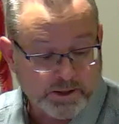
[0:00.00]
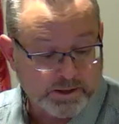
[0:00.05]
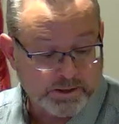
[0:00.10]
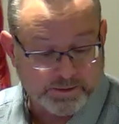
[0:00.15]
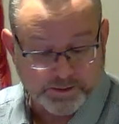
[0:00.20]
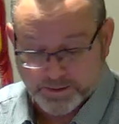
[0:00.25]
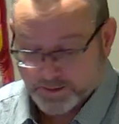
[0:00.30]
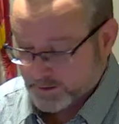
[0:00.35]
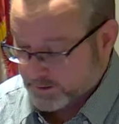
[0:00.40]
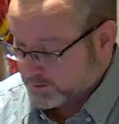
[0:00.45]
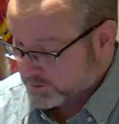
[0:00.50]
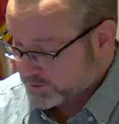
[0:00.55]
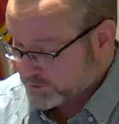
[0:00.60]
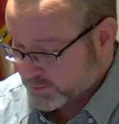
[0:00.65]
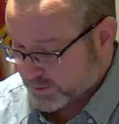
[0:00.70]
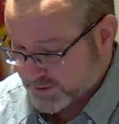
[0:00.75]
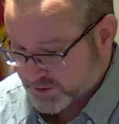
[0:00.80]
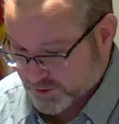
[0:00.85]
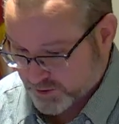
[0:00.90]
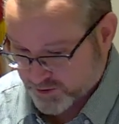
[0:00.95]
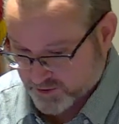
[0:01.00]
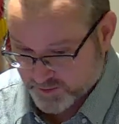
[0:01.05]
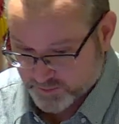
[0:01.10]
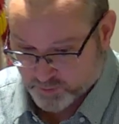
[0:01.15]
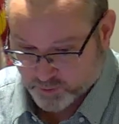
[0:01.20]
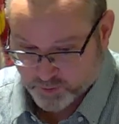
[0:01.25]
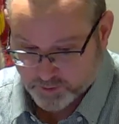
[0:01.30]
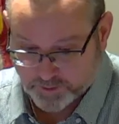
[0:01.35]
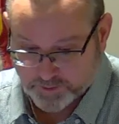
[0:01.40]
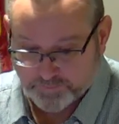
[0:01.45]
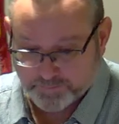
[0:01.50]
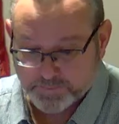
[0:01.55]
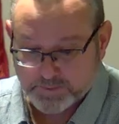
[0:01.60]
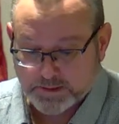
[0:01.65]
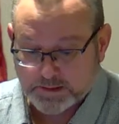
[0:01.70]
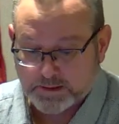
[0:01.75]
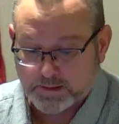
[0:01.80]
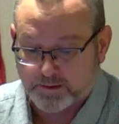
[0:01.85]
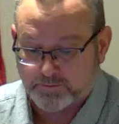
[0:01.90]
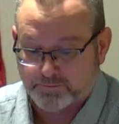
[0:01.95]
and uh, treasurer's report.
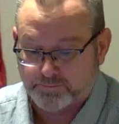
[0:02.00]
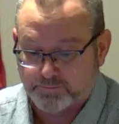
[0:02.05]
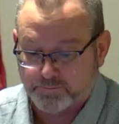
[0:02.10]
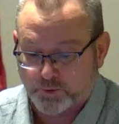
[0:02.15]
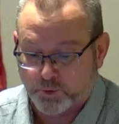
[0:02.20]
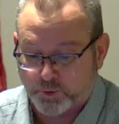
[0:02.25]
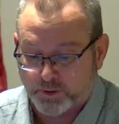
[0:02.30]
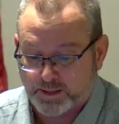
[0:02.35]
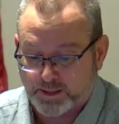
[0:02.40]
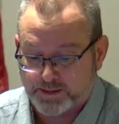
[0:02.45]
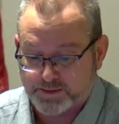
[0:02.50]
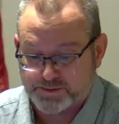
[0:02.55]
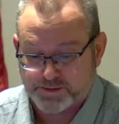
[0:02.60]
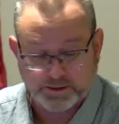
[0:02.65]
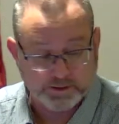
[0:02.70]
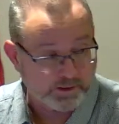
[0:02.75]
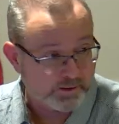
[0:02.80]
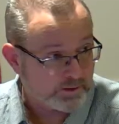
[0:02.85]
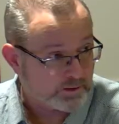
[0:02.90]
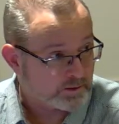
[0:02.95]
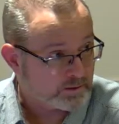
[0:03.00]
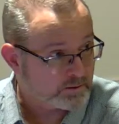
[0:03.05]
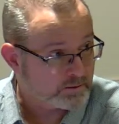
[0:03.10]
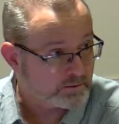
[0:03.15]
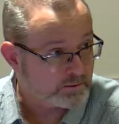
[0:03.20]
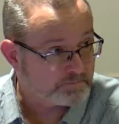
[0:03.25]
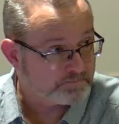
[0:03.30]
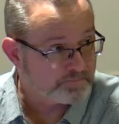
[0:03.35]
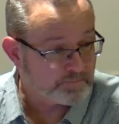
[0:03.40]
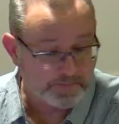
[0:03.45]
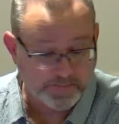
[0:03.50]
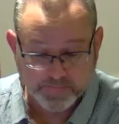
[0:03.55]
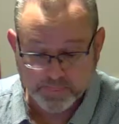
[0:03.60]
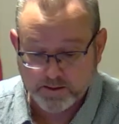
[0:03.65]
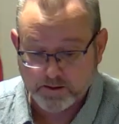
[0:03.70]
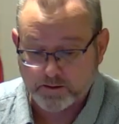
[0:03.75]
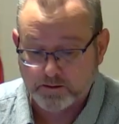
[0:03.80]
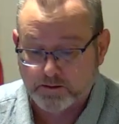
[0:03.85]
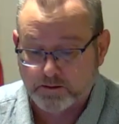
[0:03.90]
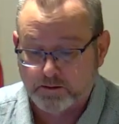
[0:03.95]
If no one has any other
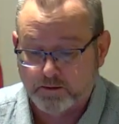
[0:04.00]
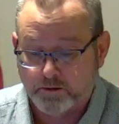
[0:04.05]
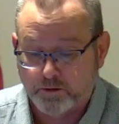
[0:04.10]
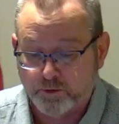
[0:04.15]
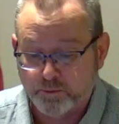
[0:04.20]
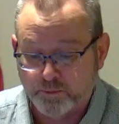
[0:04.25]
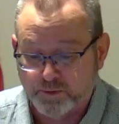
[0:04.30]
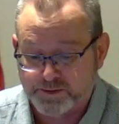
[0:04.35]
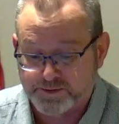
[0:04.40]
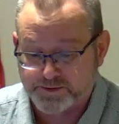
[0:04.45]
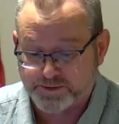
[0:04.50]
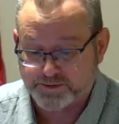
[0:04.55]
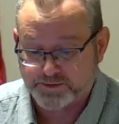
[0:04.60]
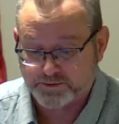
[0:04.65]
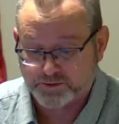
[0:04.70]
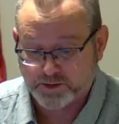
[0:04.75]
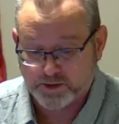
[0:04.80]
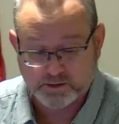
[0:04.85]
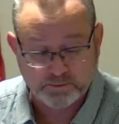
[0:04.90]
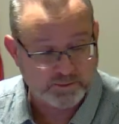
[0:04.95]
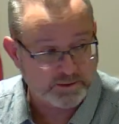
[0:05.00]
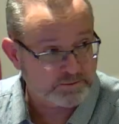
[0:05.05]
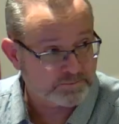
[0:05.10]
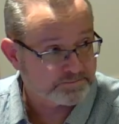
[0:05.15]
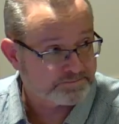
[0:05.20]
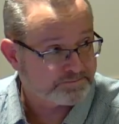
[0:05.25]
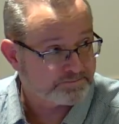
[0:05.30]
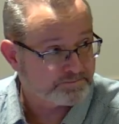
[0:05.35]
old business to talk about.